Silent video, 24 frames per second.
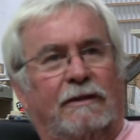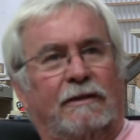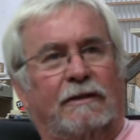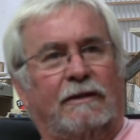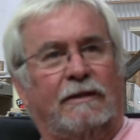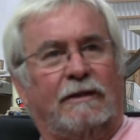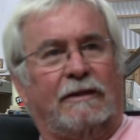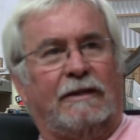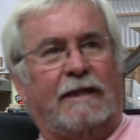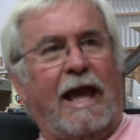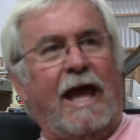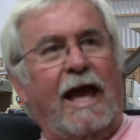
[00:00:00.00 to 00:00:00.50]

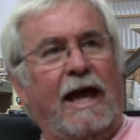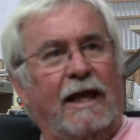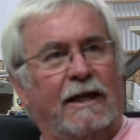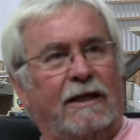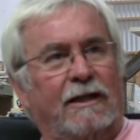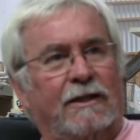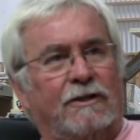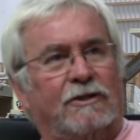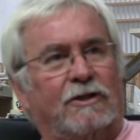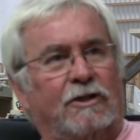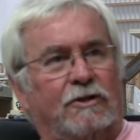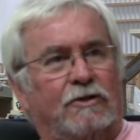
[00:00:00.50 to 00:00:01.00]

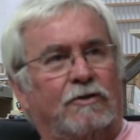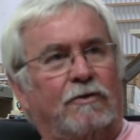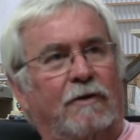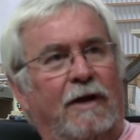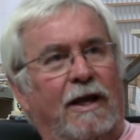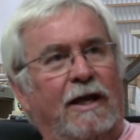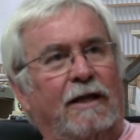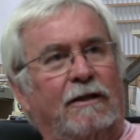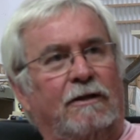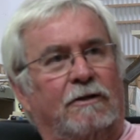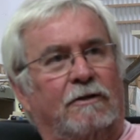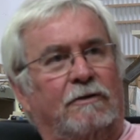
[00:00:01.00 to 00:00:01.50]
that is a
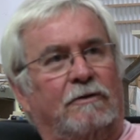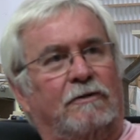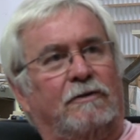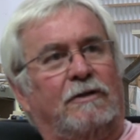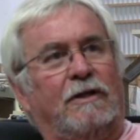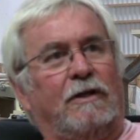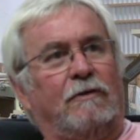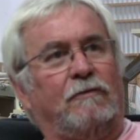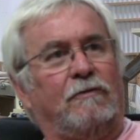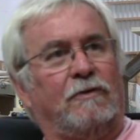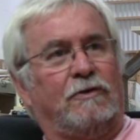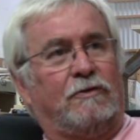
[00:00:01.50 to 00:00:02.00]
trailer
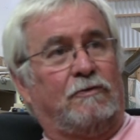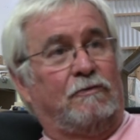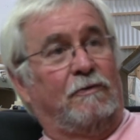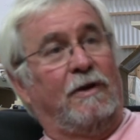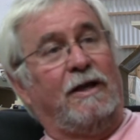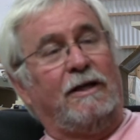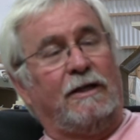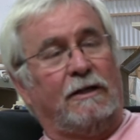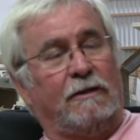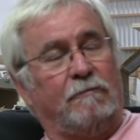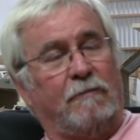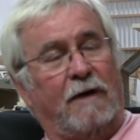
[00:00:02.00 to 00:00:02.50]
that was
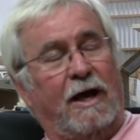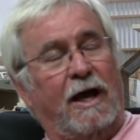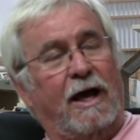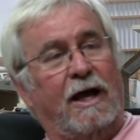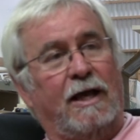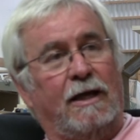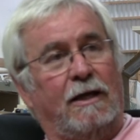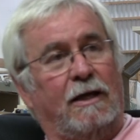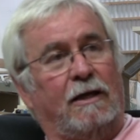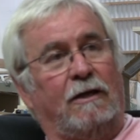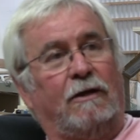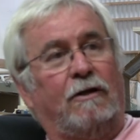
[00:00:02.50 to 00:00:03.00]
rented
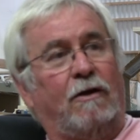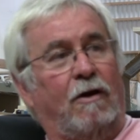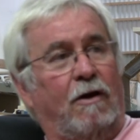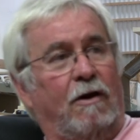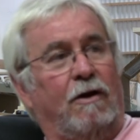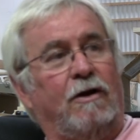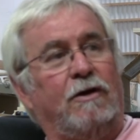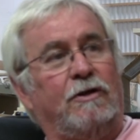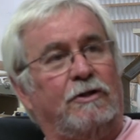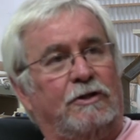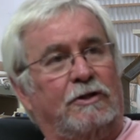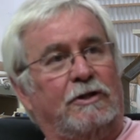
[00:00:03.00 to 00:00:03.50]
by a
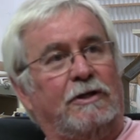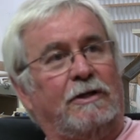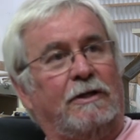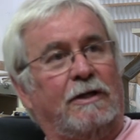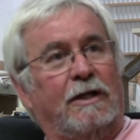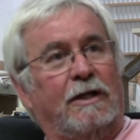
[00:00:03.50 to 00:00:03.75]
large